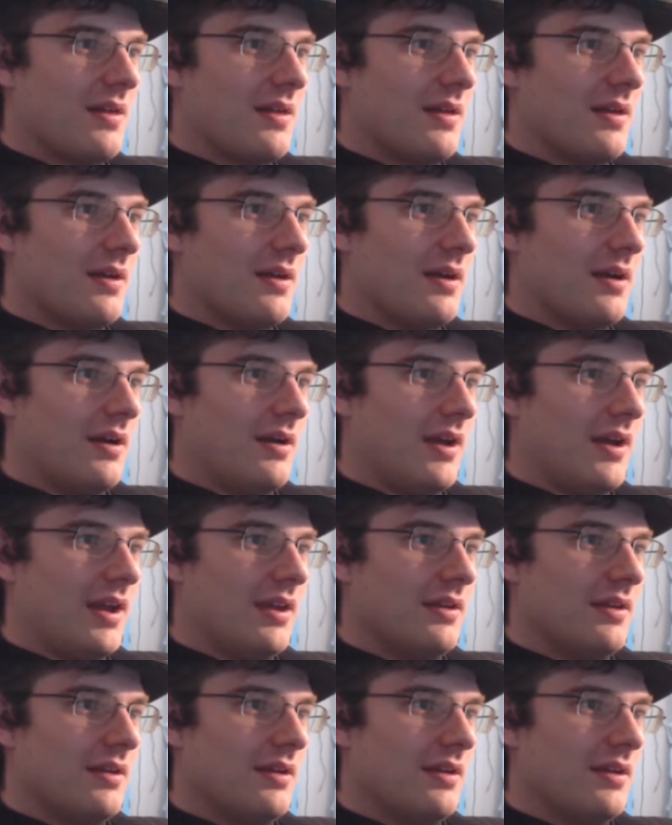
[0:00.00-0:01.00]
Alright.
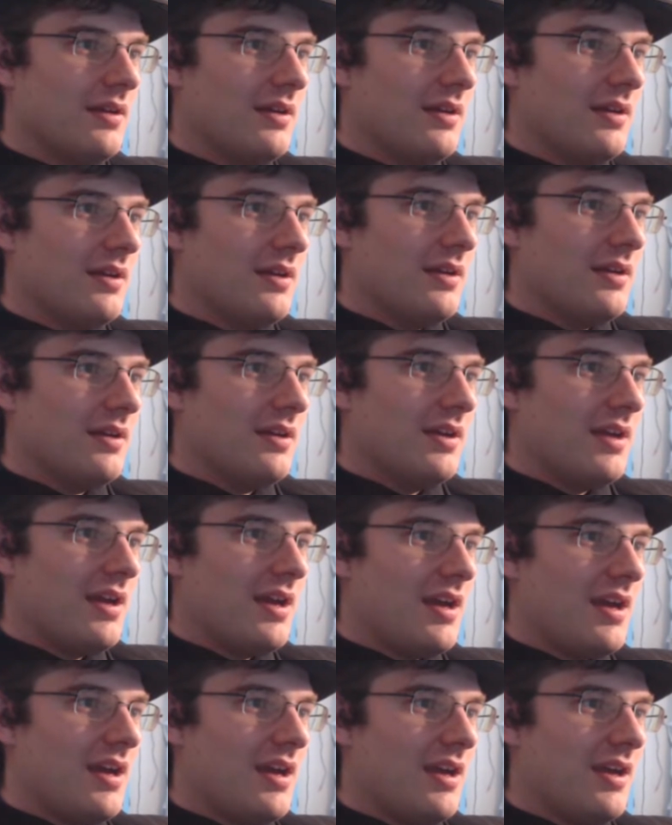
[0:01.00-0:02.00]

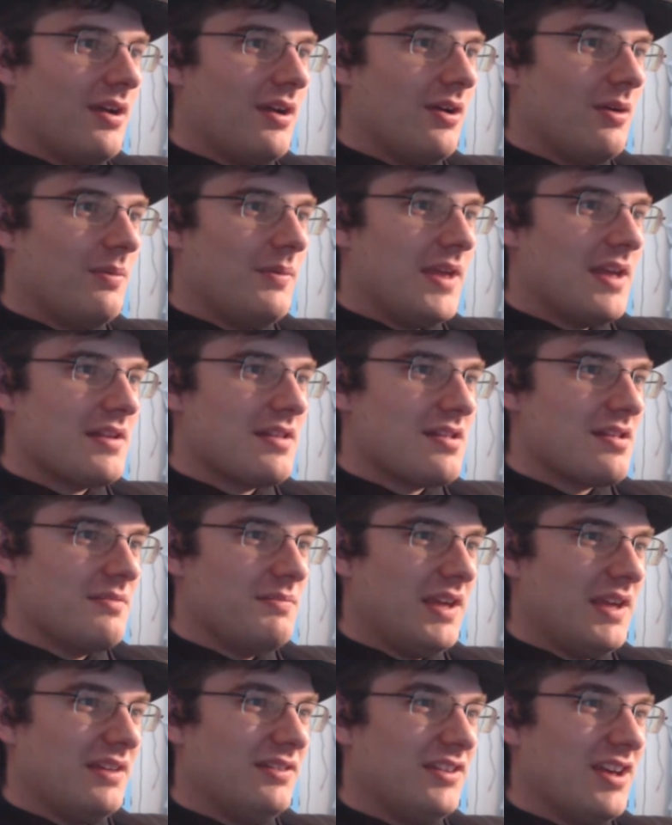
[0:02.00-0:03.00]
Yay, OBS isn't
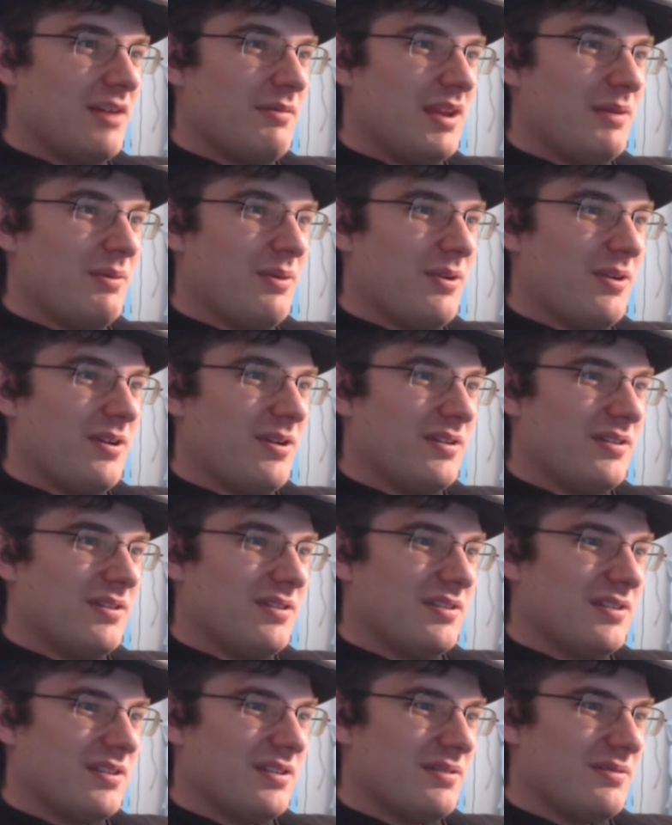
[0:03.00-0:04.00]
being dumb anymore.
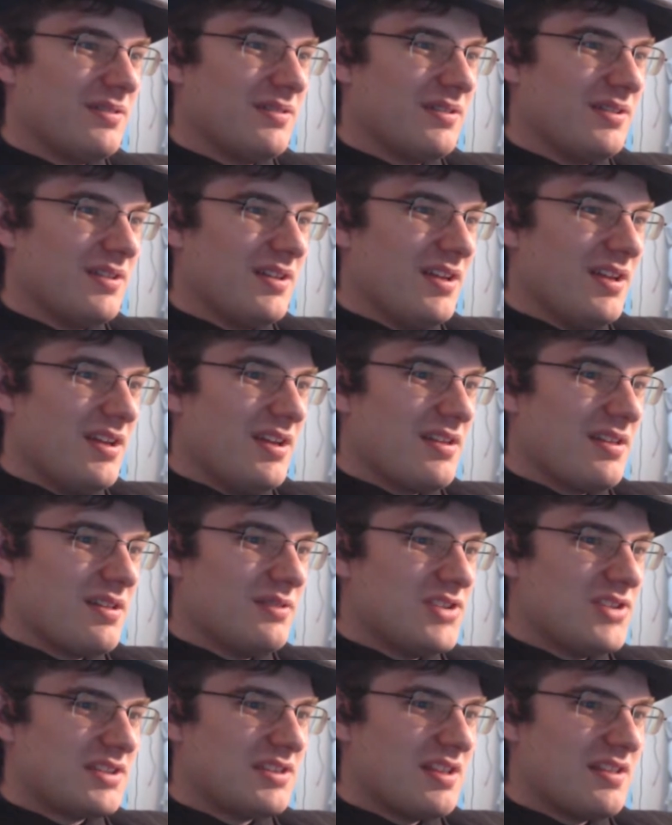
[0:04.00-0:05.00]
So
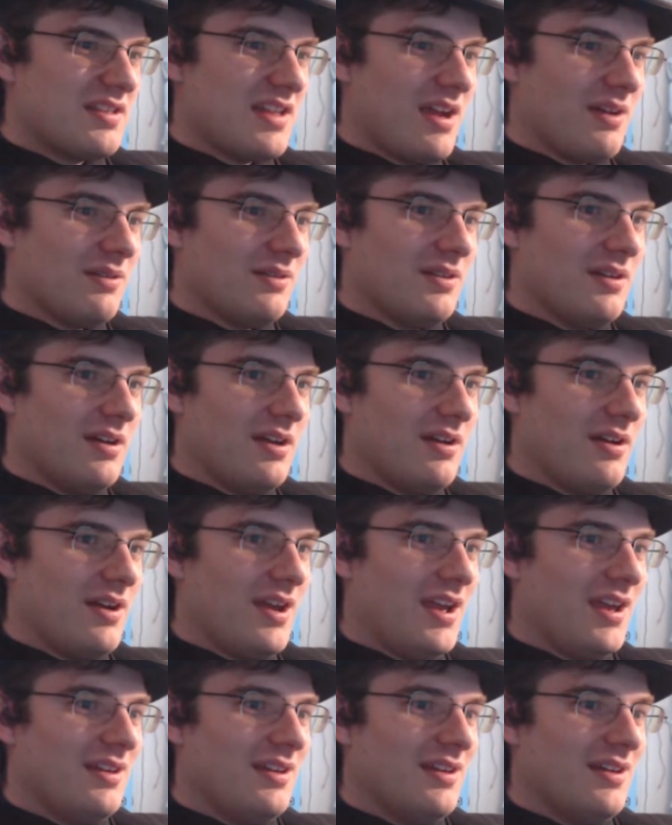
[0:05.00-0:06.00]
check this out,
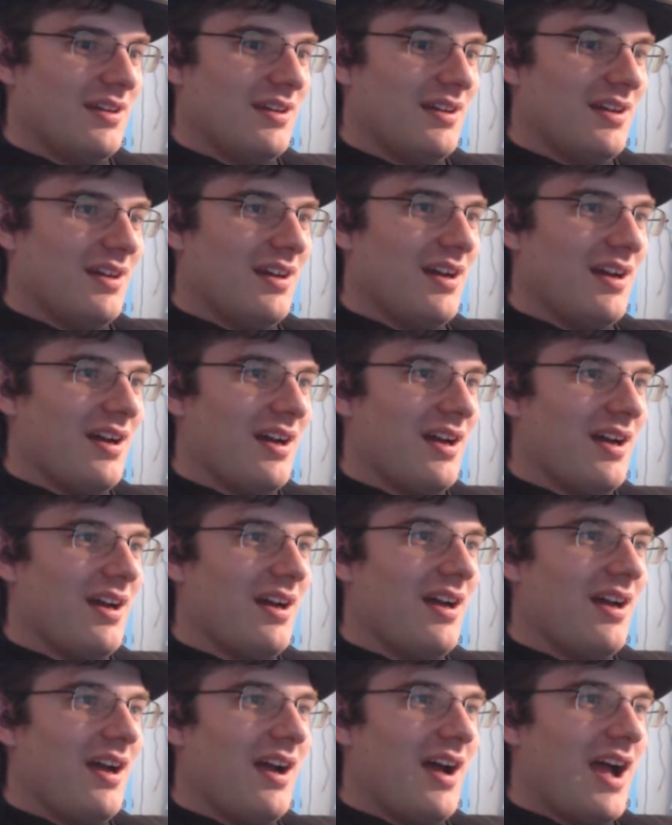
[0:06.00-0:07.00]
alright?
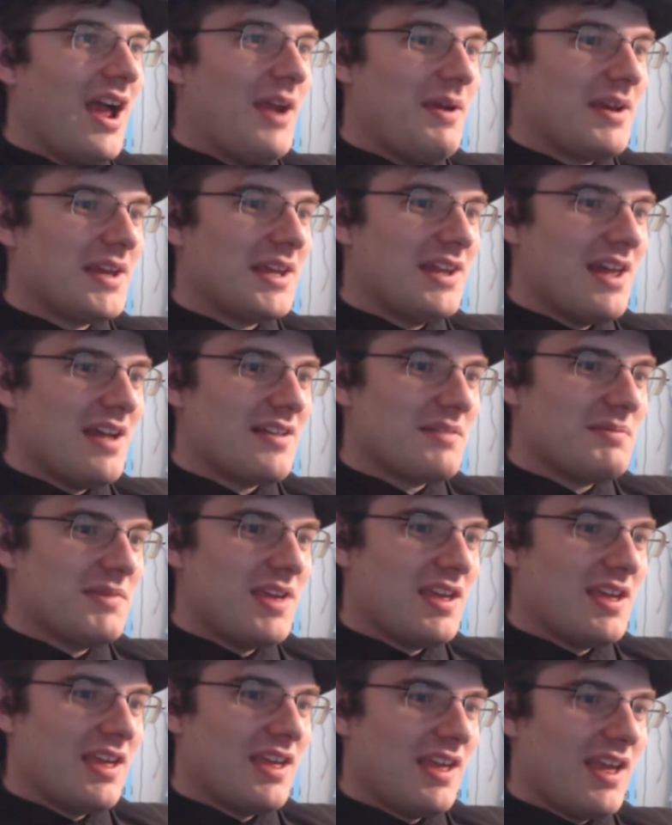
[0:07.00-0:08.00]
I recognize I'm
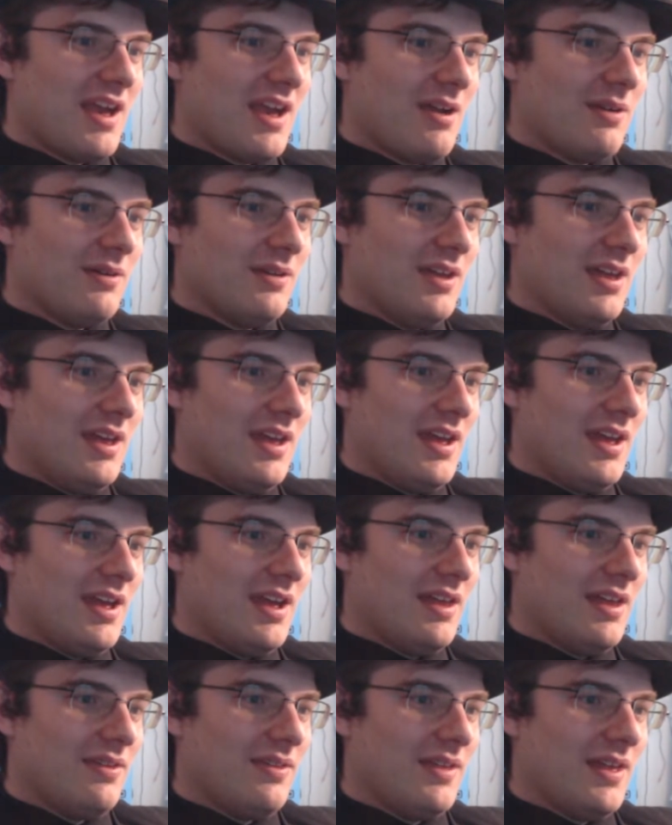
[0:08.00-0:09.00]
geeking out,
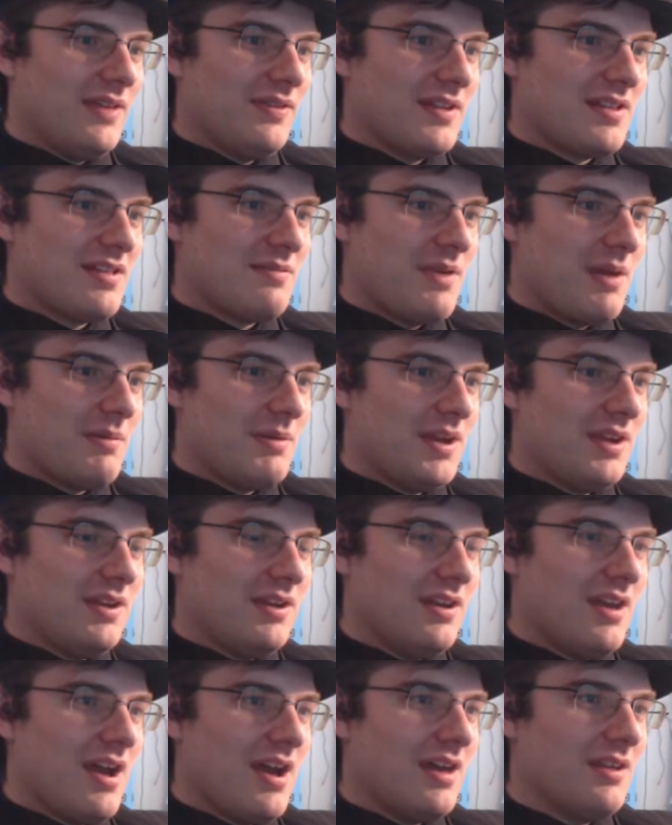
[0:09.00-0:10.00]
and that this is probably
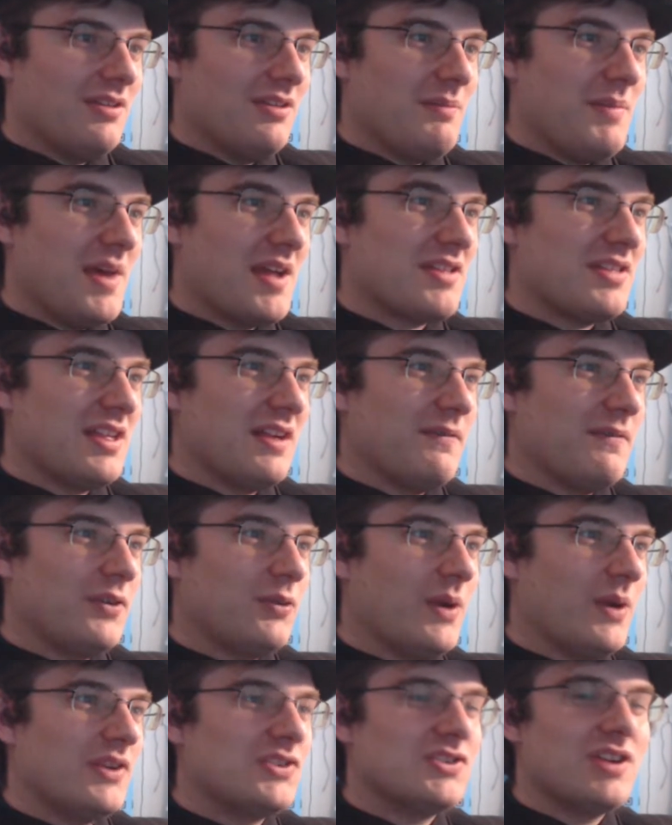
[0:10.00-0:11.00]
not the best thing for
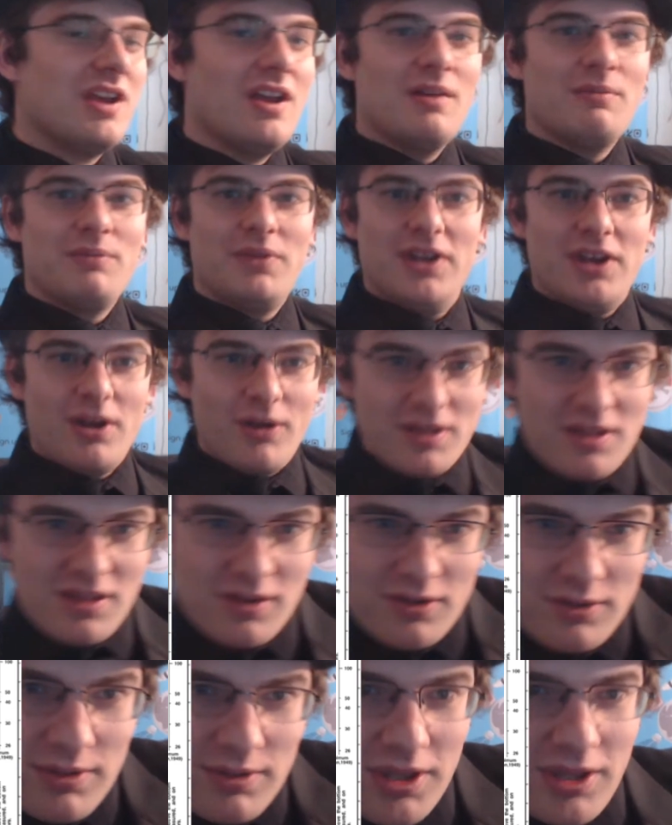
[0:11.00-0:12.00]
Twitch, but you know what?
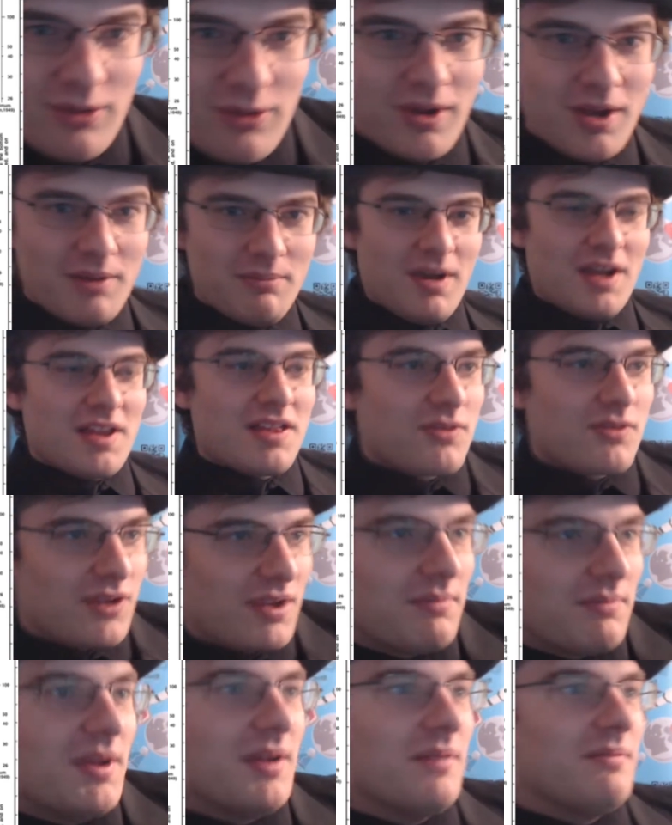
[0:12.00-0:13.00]
Screw you. My
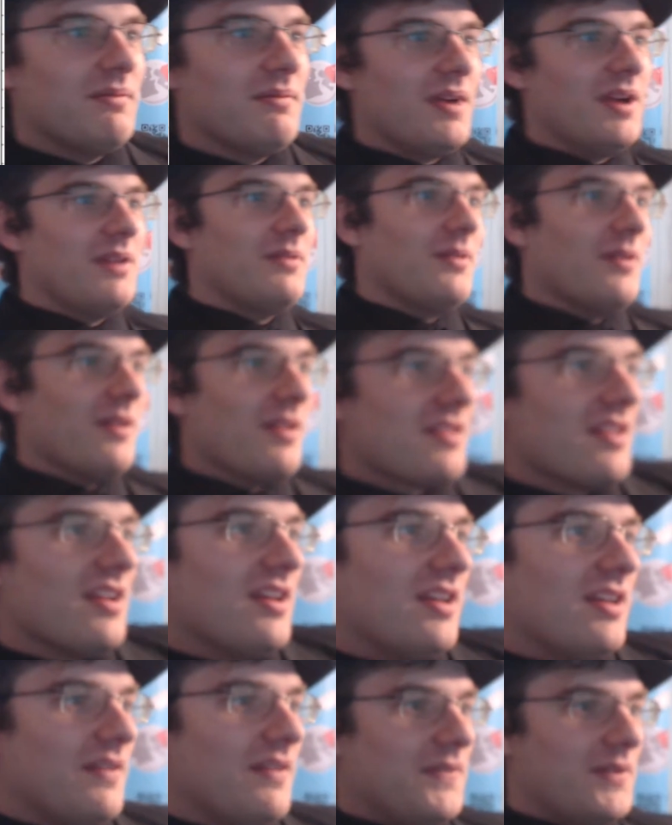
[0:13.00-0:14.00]
stream, my rules.
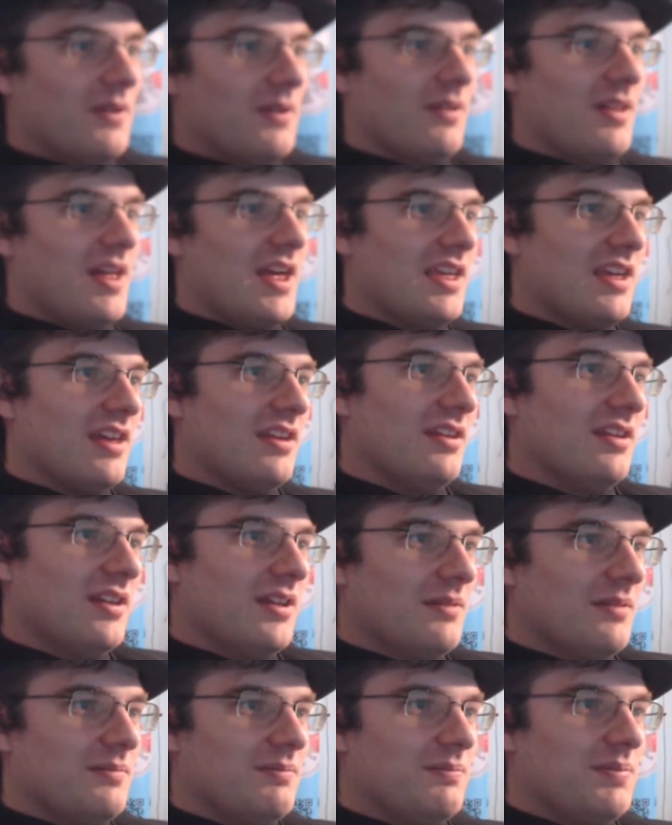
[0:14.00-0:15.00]
If you don't like it,
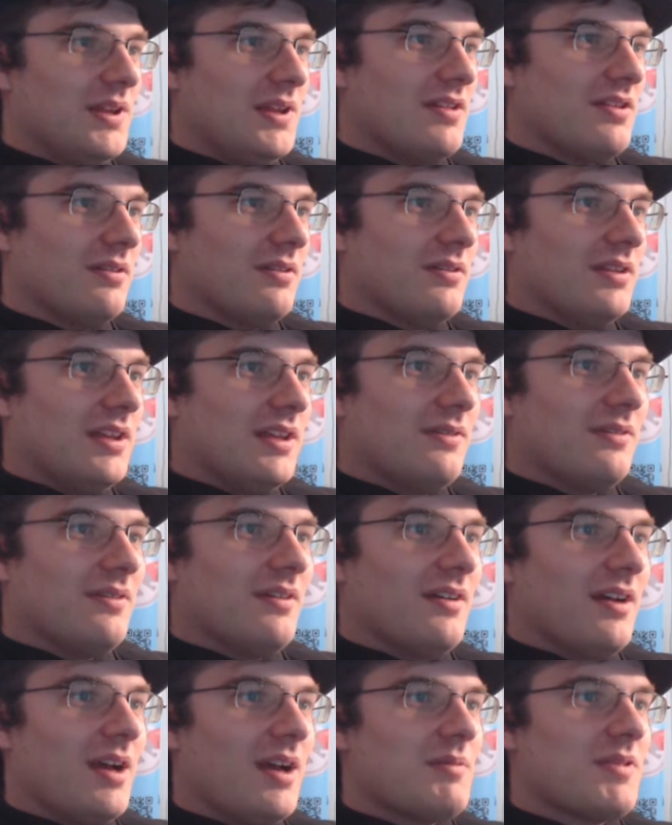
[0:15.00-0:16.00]
please don't leave.
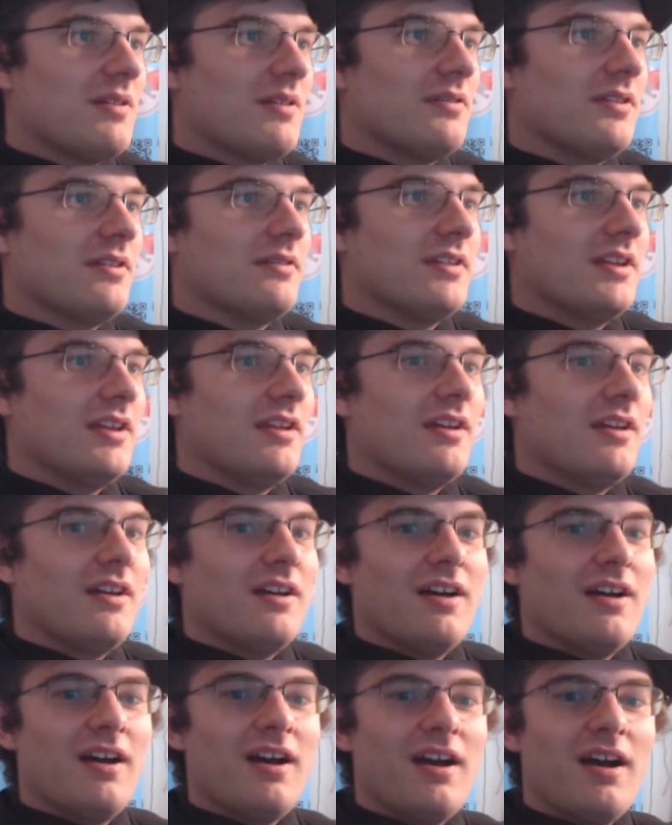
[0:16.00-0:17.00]
I'm so lonely.
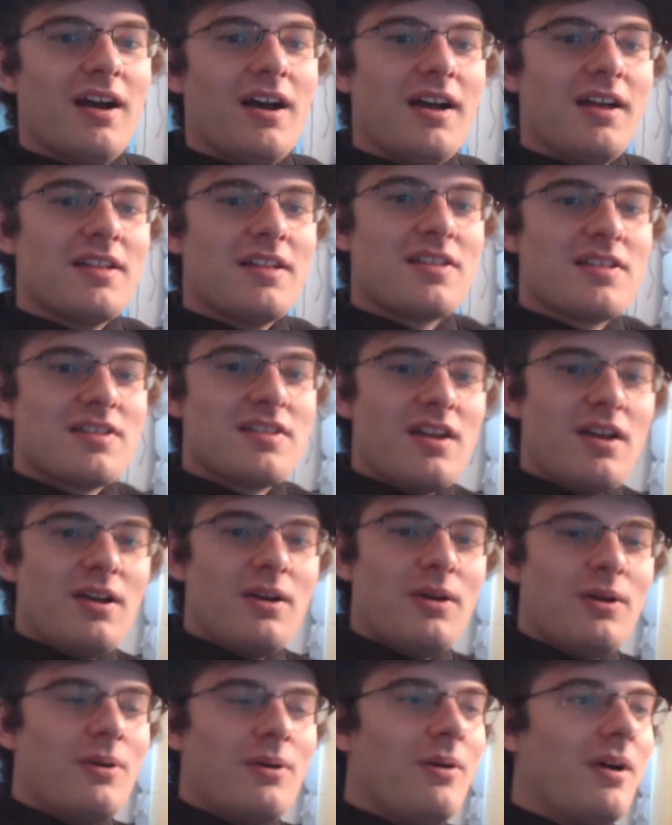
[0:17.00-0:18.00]

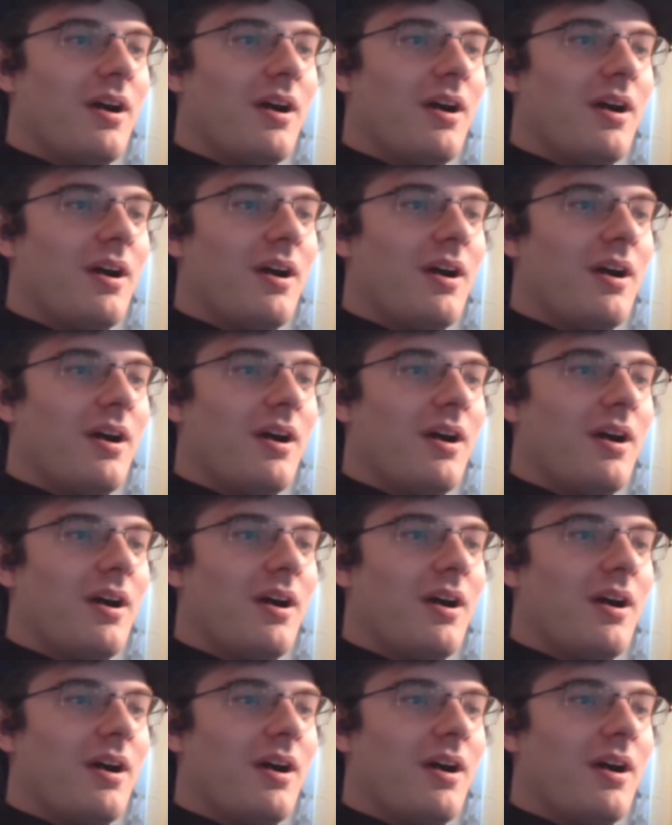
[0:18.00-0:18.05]
So